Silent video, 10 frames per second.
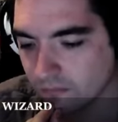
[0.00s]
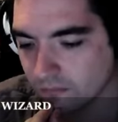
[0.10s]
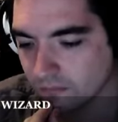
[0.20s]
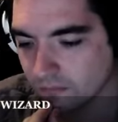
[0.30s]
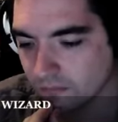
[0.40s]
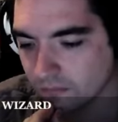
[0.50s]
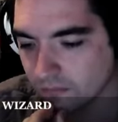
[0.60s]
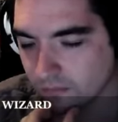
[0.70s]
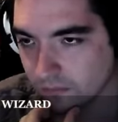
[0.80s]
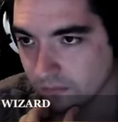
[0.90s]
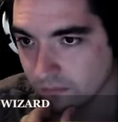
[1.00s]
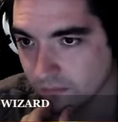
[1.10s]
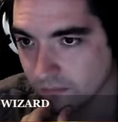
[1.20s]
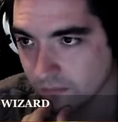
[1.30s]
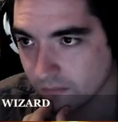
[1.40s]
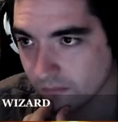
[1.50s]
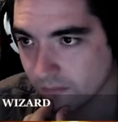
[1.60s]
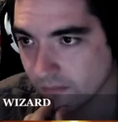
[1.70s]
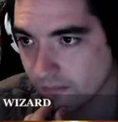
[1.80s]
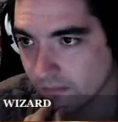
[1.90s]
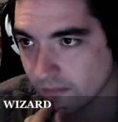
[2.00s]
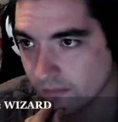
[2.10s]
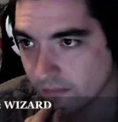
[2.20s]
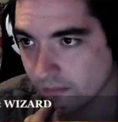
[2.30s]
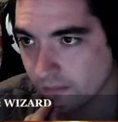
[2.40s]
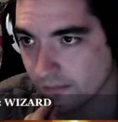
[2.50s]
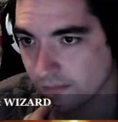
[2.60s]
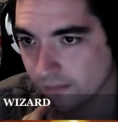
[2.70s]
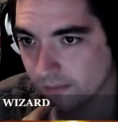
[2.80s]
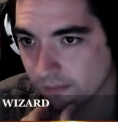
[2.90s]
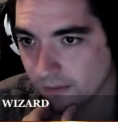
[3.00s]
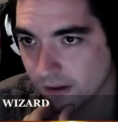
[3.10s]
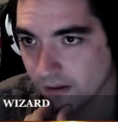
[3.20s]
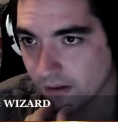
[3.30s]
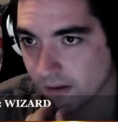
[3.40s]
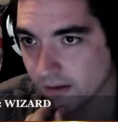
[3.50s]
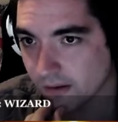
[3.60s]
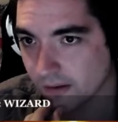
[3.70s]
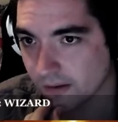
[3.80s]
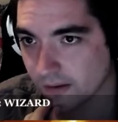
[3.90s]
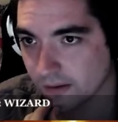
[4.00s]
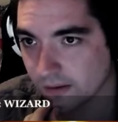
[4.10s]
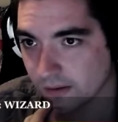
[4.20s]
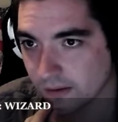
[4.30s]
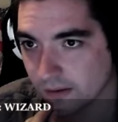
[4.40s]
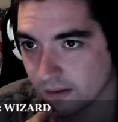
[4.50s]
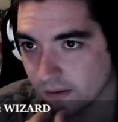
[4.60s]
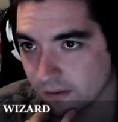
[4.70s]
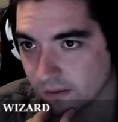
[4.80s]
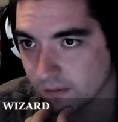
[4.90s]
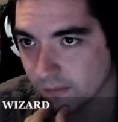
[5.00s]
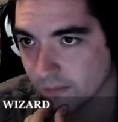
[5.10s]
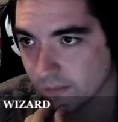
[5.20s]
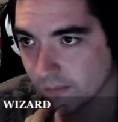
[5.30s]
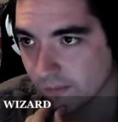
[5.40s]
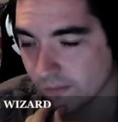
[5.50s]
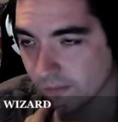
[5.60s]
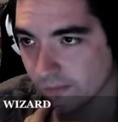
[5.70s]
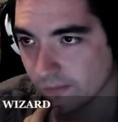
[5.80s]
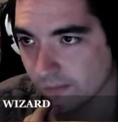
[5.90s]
[no speech]